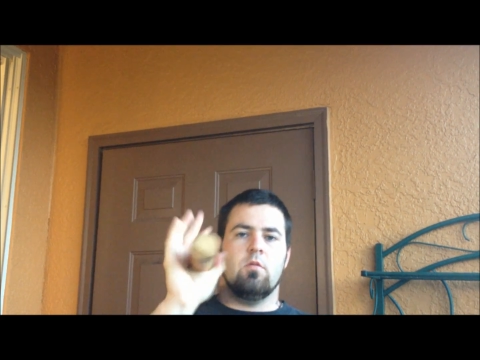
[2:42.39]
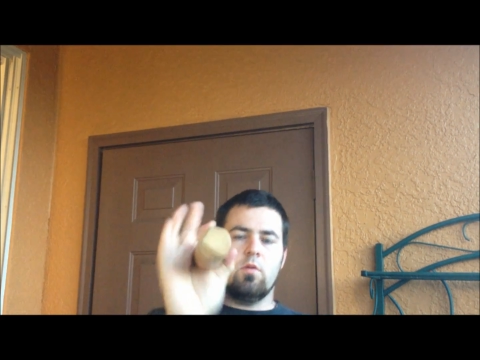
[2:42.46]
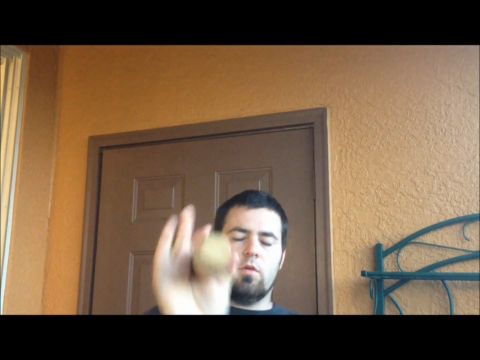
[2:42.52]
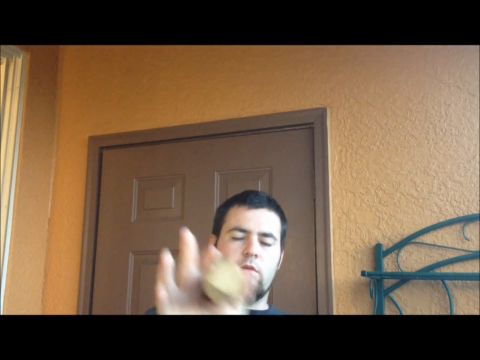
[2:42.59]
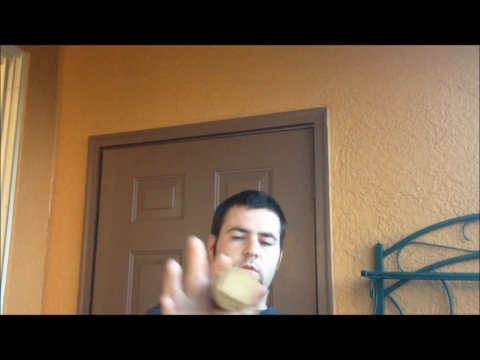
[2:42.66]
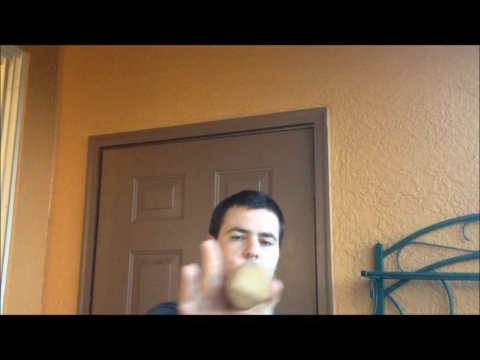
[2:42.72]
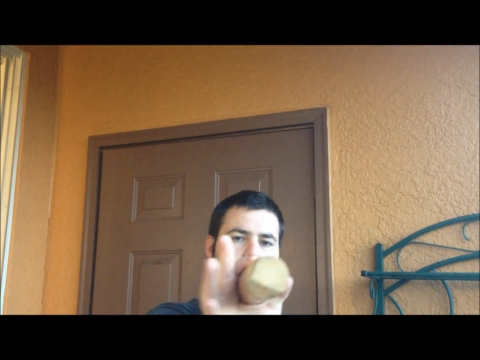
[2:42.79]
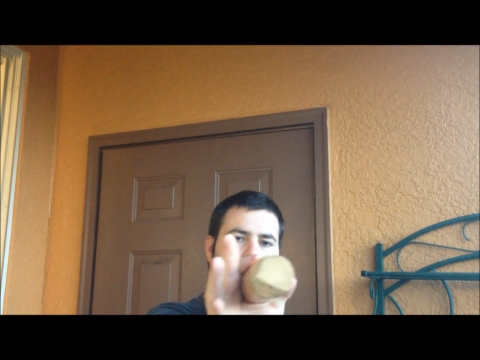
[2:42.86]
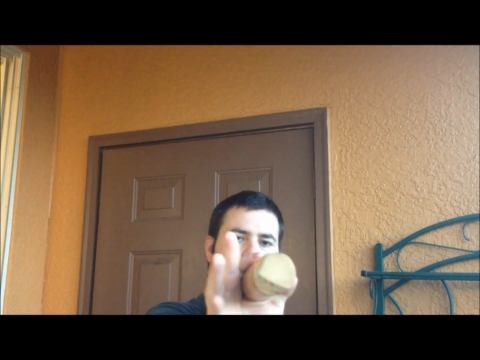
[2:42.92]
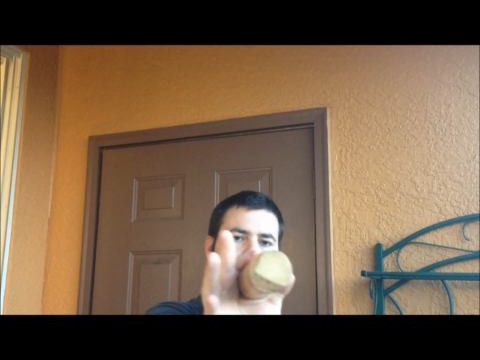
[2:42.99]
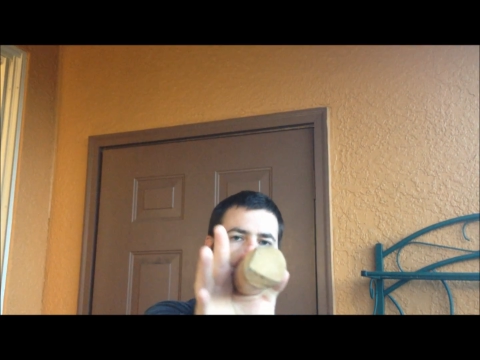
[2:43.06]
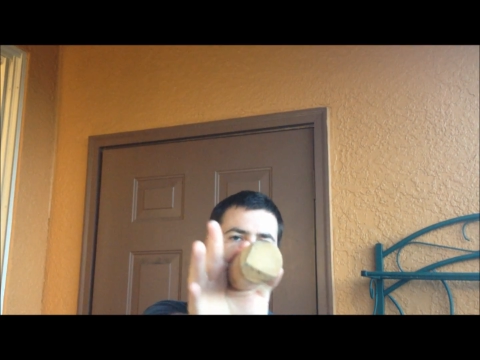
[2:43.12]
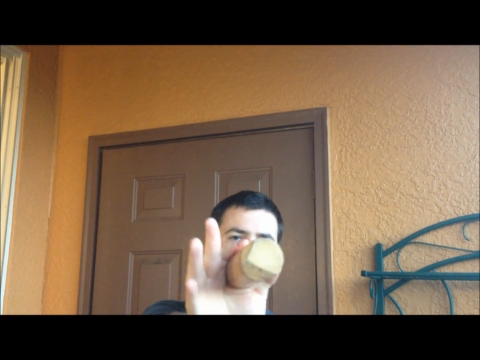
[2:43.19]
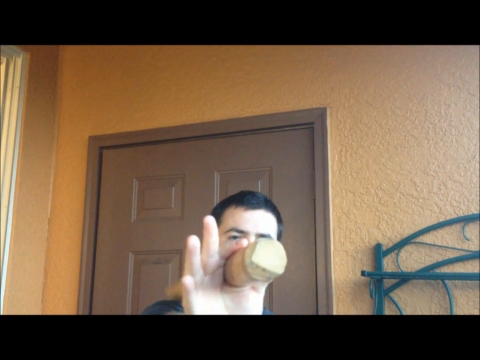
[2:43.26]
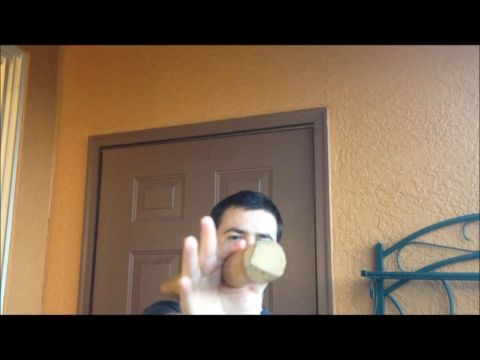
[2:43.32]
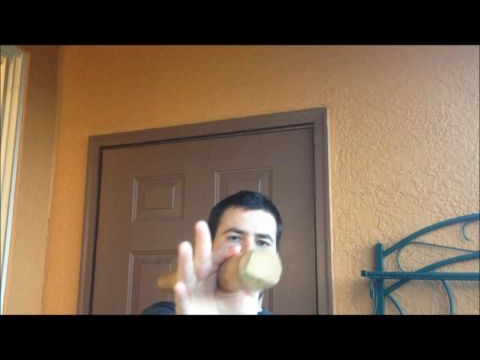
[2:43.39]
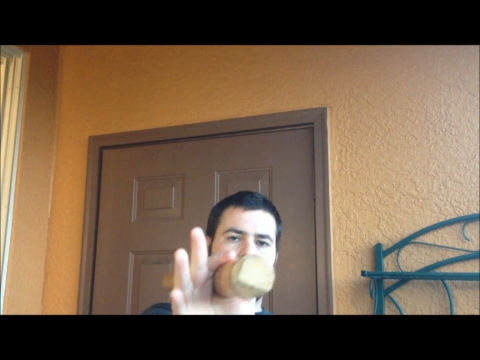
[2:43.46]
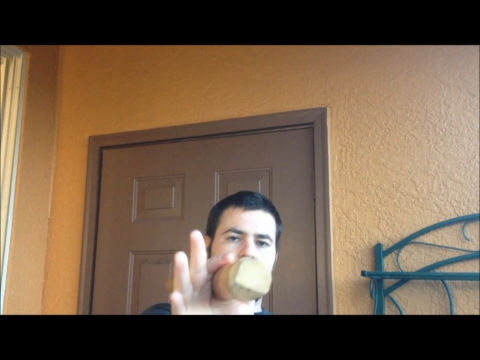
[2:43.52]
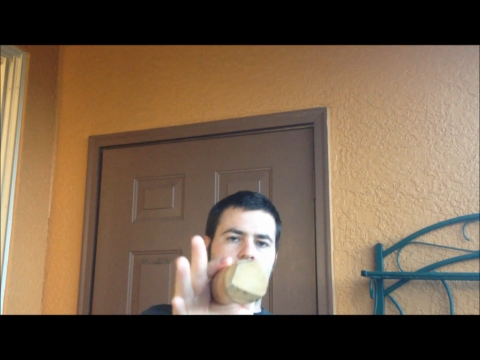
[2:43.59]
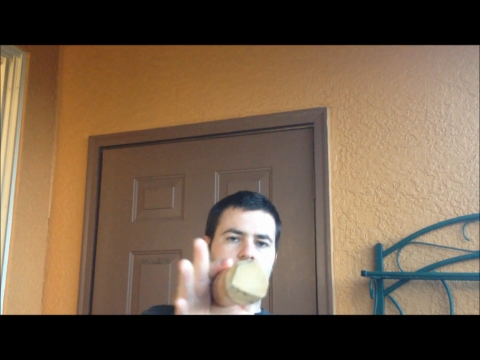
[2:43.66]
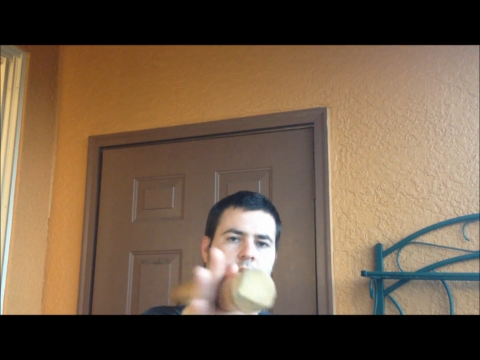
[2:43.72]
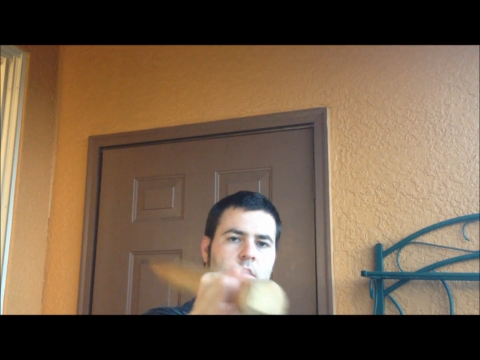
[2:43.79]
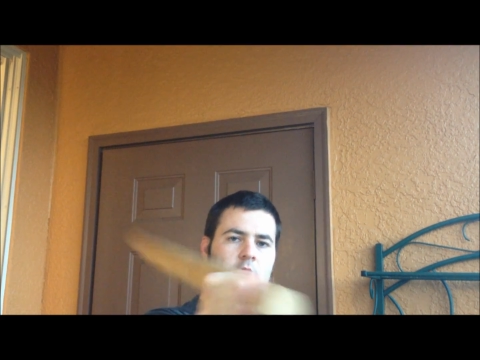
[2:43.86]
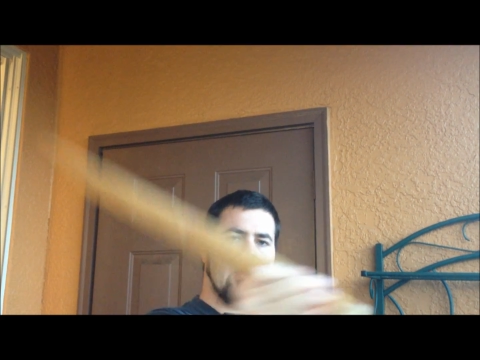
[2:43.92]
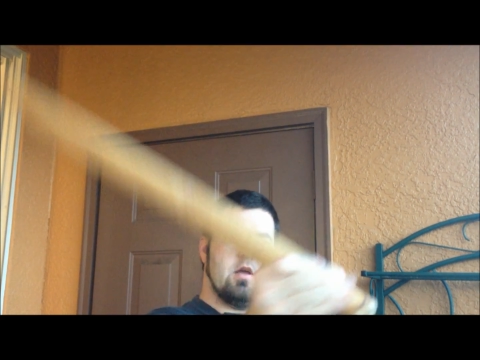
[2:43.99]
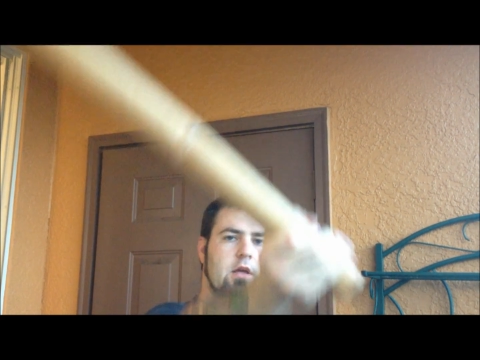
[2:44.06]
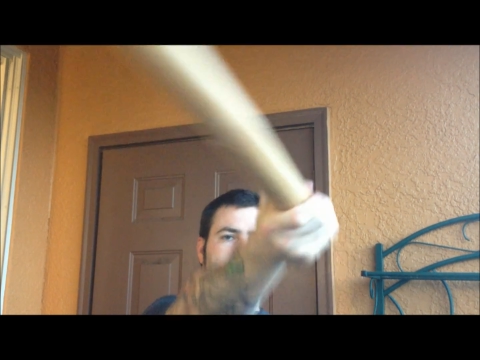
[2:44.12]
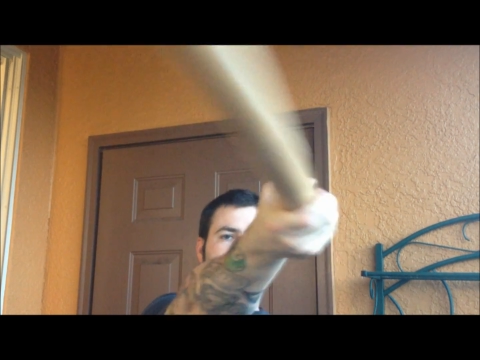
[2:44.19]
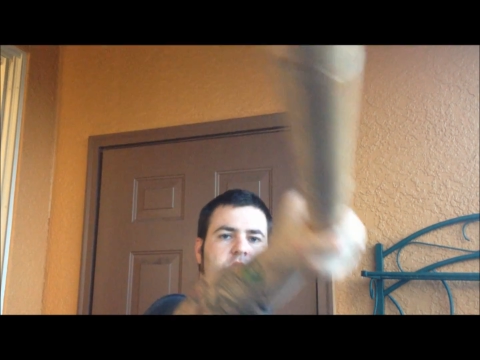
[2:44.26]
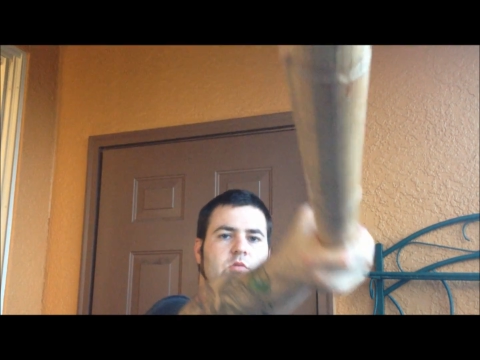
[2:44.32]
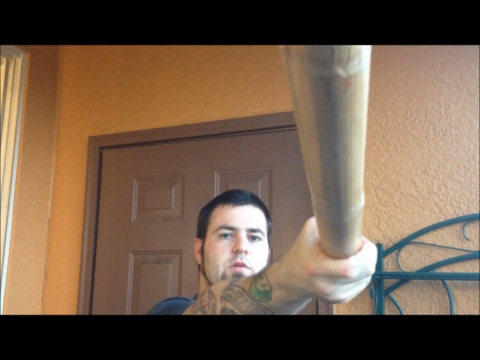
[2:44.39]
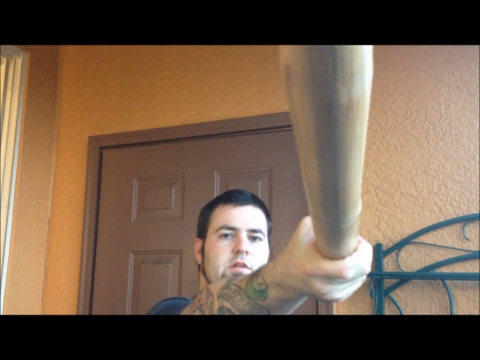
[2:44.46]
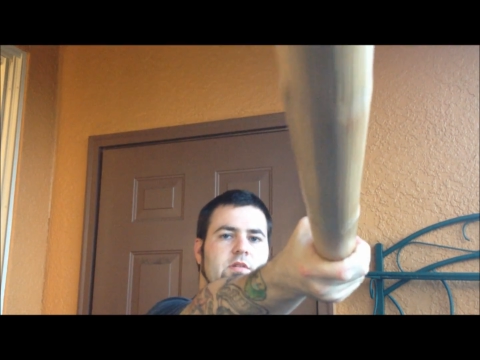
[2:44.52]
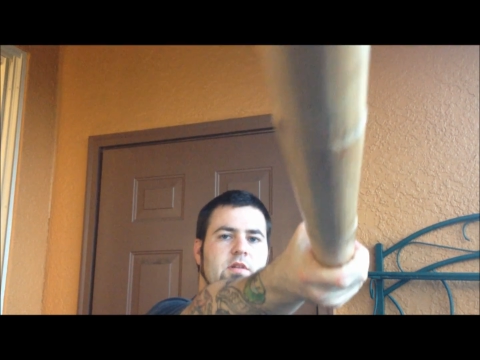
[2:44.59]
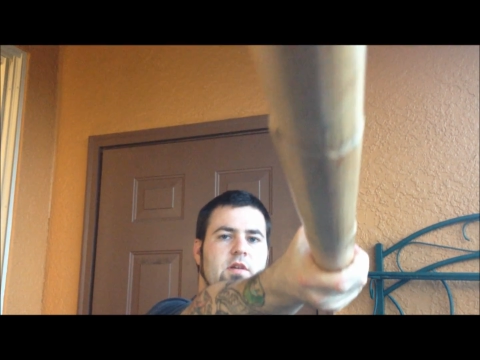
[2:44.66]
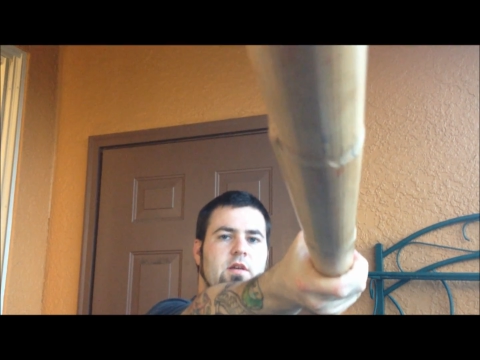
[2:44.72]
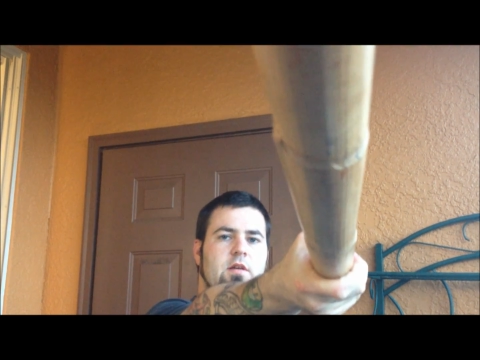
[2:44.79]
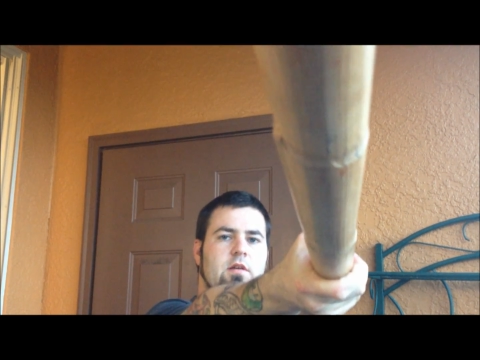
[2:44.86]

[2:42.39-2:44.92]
We're throwing out and squeezing.